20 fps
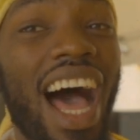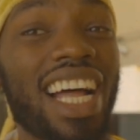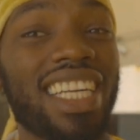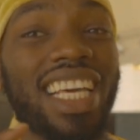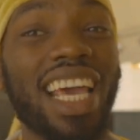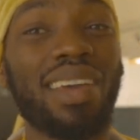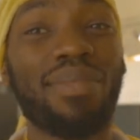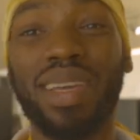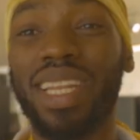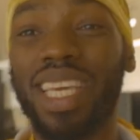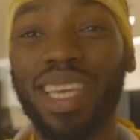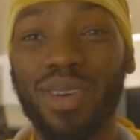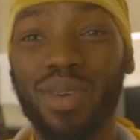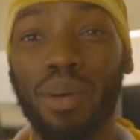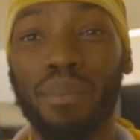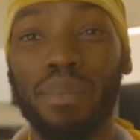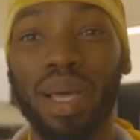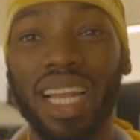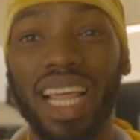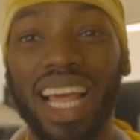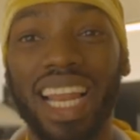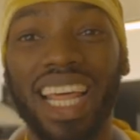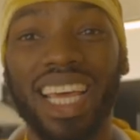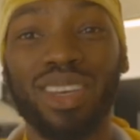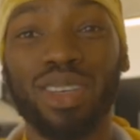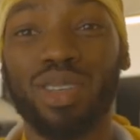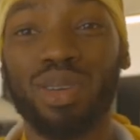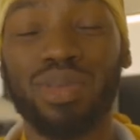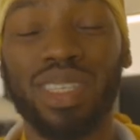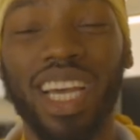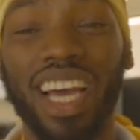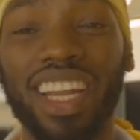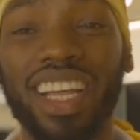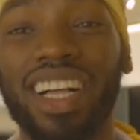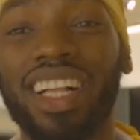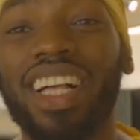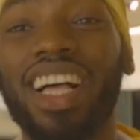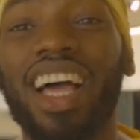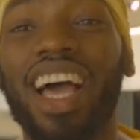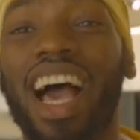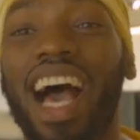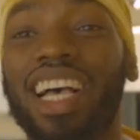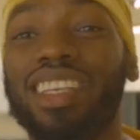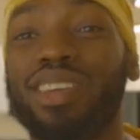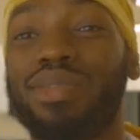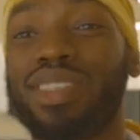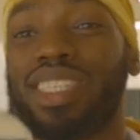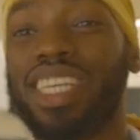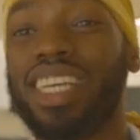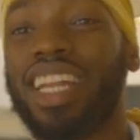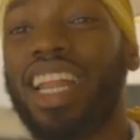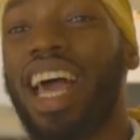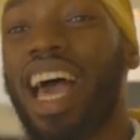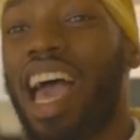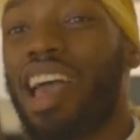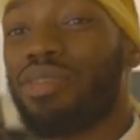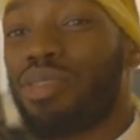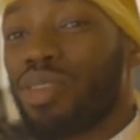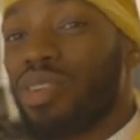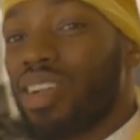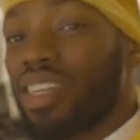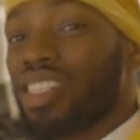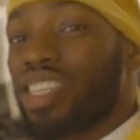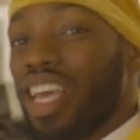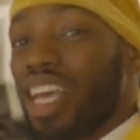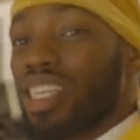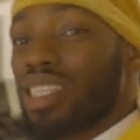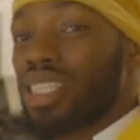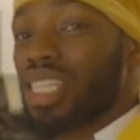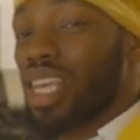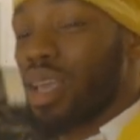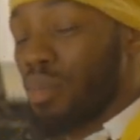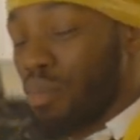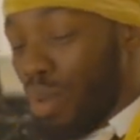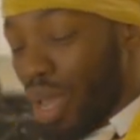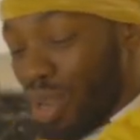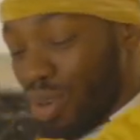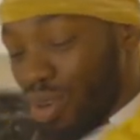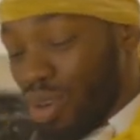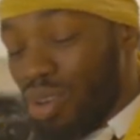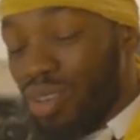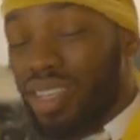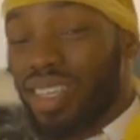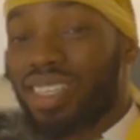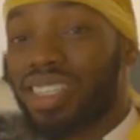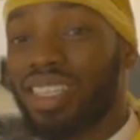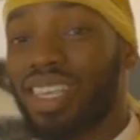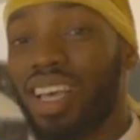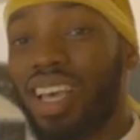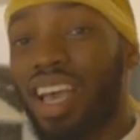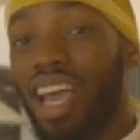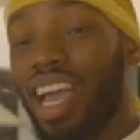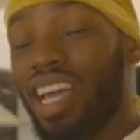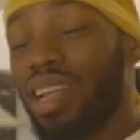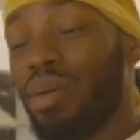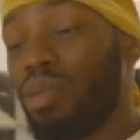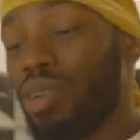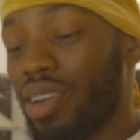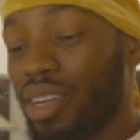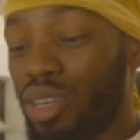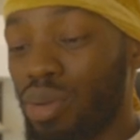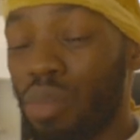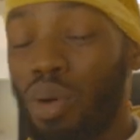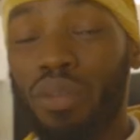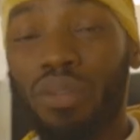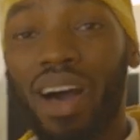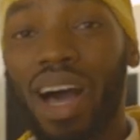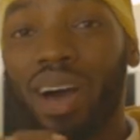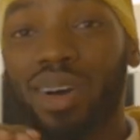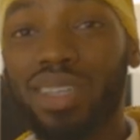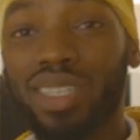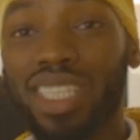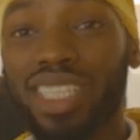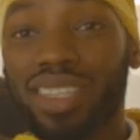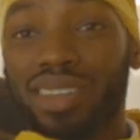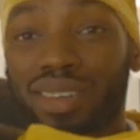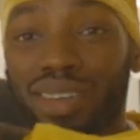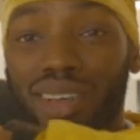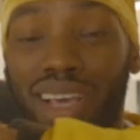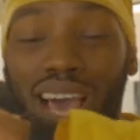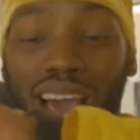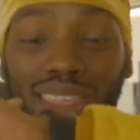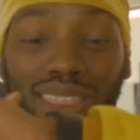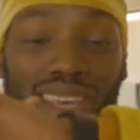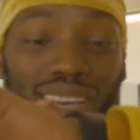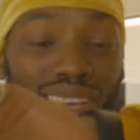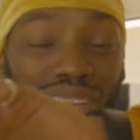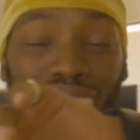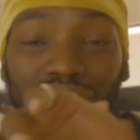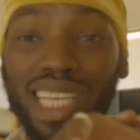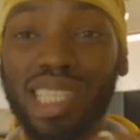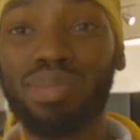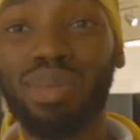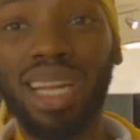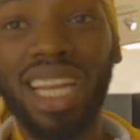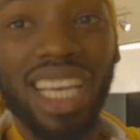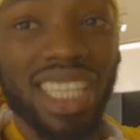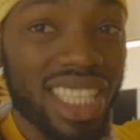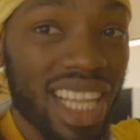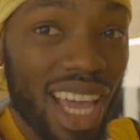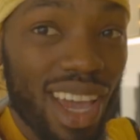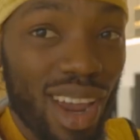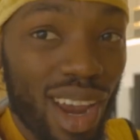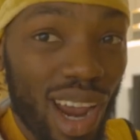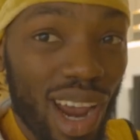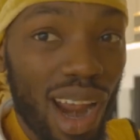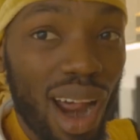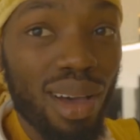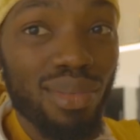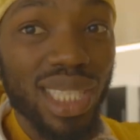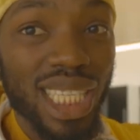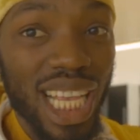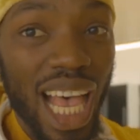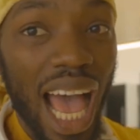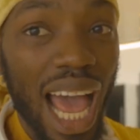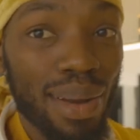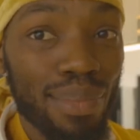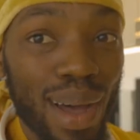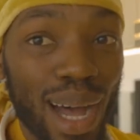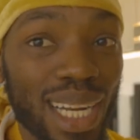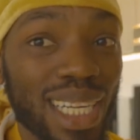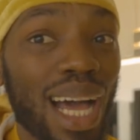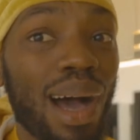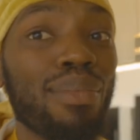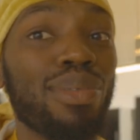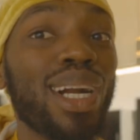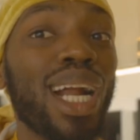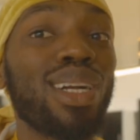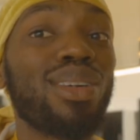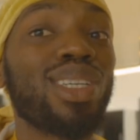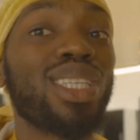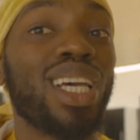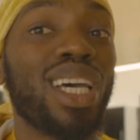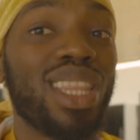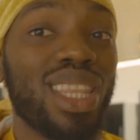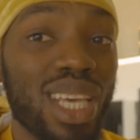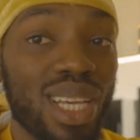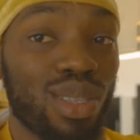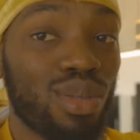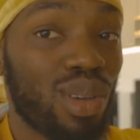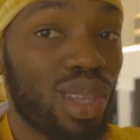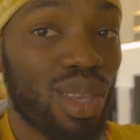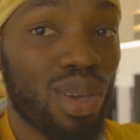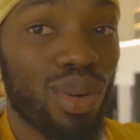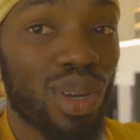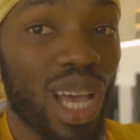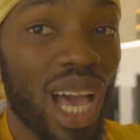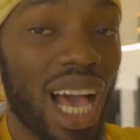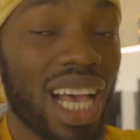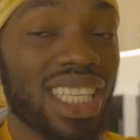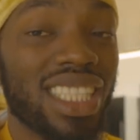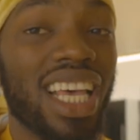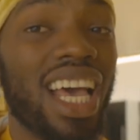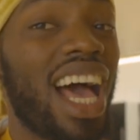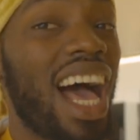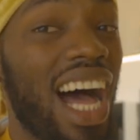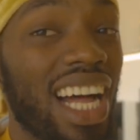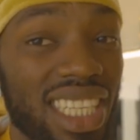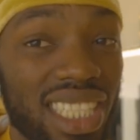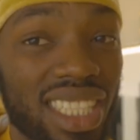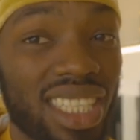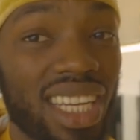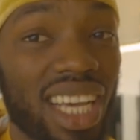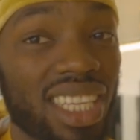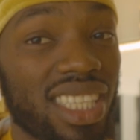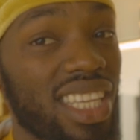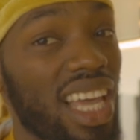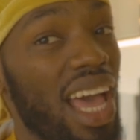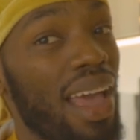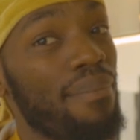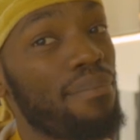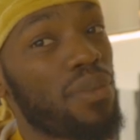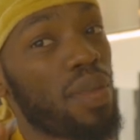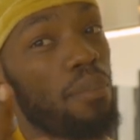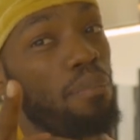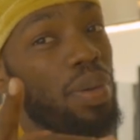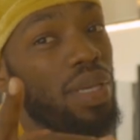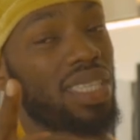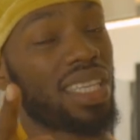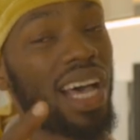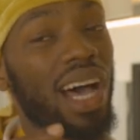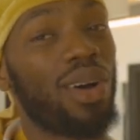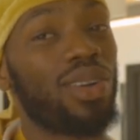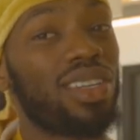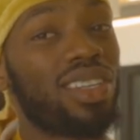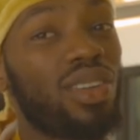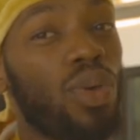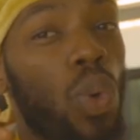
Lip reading: at abdwambelele YouTube channel. As you've seen, I've already changed my clothes and I'm ready to move out. I think it's my last day here. I'm sad, but I'm glad to share this with you guys. Until next time, peace out.